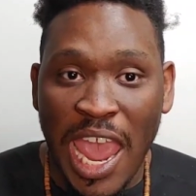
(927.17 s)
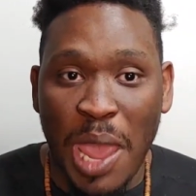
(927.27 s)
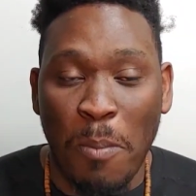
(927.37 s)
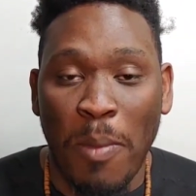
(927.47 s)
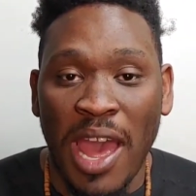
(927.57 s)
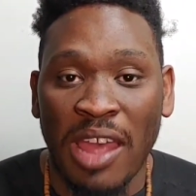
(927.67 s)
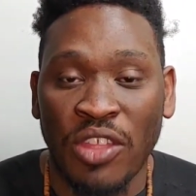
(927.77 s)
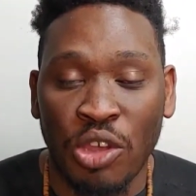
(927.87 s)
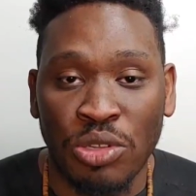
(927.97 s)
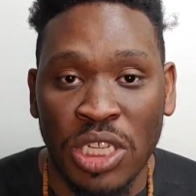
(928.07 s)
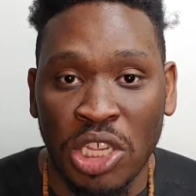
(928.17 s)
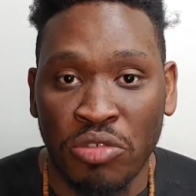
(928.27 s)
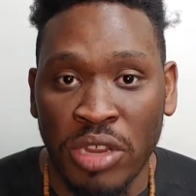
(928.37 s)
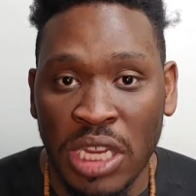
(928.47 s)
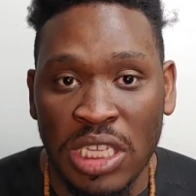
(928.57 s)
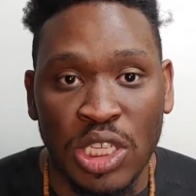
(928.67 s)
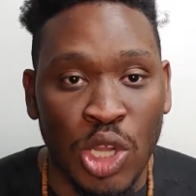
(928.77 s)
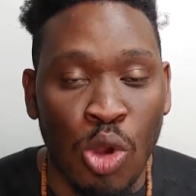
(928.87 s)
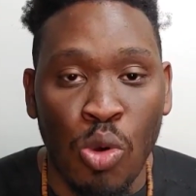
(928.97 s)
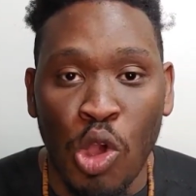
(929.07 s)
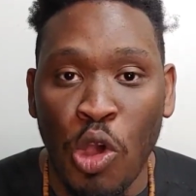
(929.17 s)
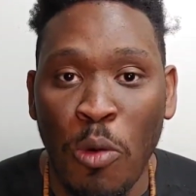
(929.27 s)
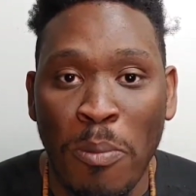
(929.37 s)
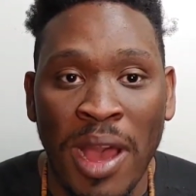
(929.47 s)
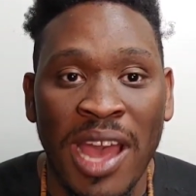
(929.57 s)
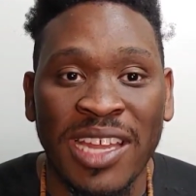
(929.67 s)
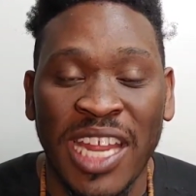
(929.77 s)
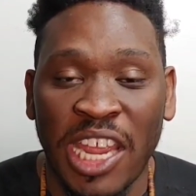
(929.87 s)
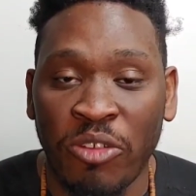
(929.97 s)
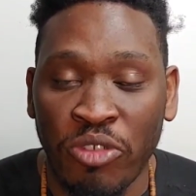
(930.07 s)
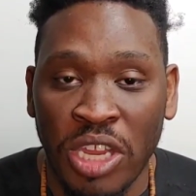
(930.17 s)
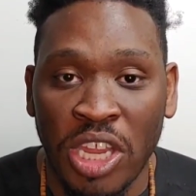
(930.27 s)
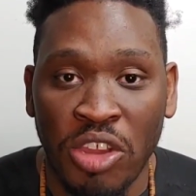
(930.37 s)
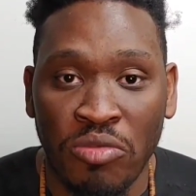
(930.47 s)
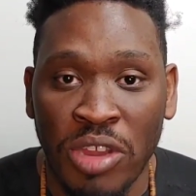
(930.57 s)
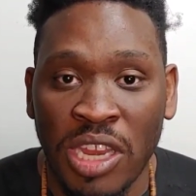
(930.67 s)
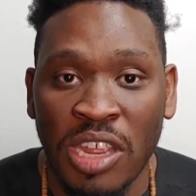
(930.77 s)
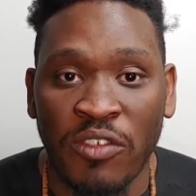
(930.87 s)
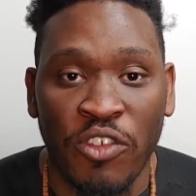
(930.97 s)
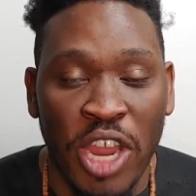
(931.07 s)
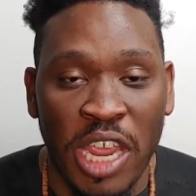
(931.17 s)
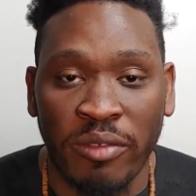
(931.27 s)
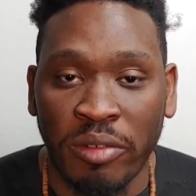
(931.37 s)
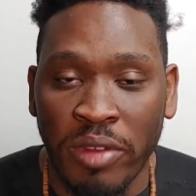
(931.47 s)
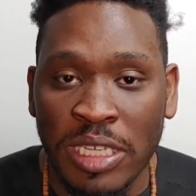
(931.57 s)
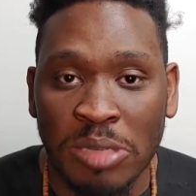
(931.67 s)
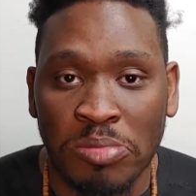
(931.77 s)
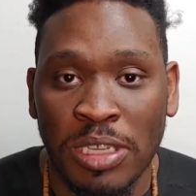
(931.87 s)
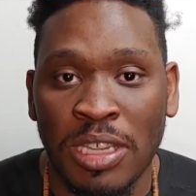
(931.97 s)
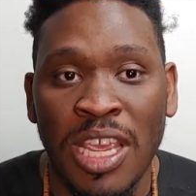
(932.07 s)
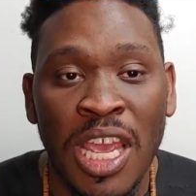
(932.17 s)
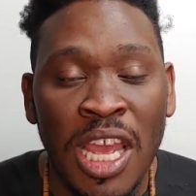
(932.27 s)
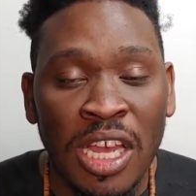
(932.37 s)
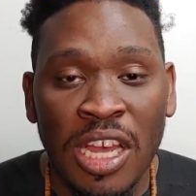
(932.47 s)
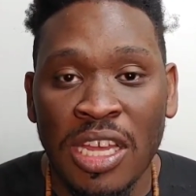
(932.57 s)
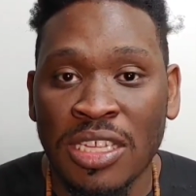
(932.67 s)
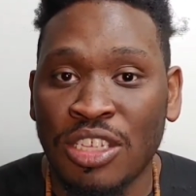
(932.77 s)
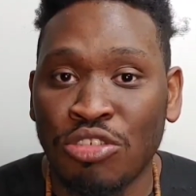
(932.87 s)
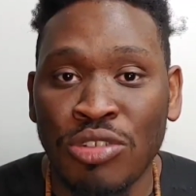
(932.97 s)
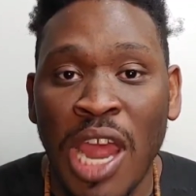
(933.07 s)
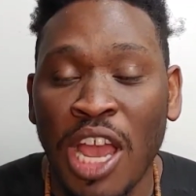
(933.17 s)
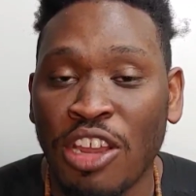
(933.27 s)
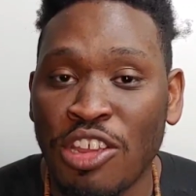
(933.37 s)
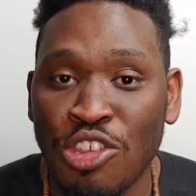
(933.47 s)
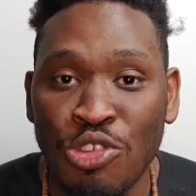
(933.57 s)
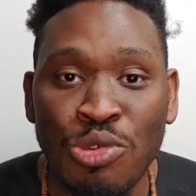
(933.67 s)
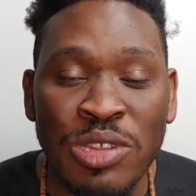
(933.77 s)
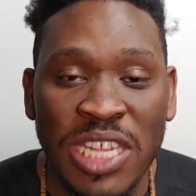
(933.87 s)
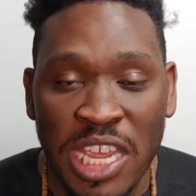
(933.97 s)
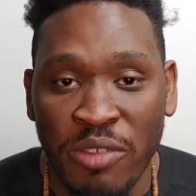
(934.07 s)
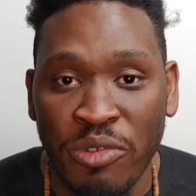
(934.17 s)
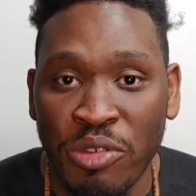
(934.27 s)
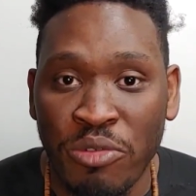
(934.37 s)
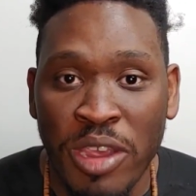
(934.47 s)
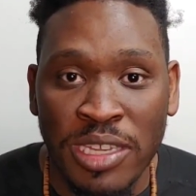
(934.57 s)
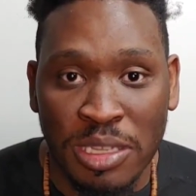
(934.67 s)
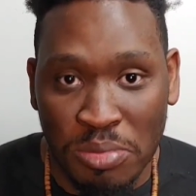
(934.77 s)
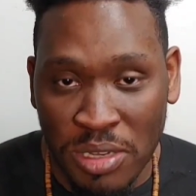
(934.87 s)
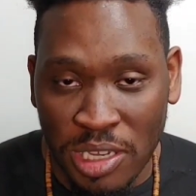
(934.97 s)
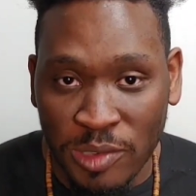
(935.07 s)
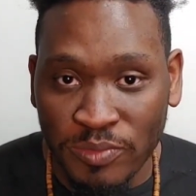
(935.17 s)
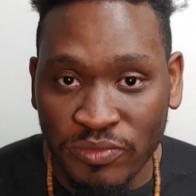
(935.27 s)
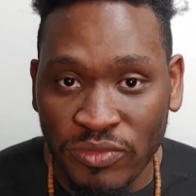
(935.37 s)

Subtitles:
and buy those ingredients. Don't go buying every ingredient for every recipe, because you're not going to use every recipe.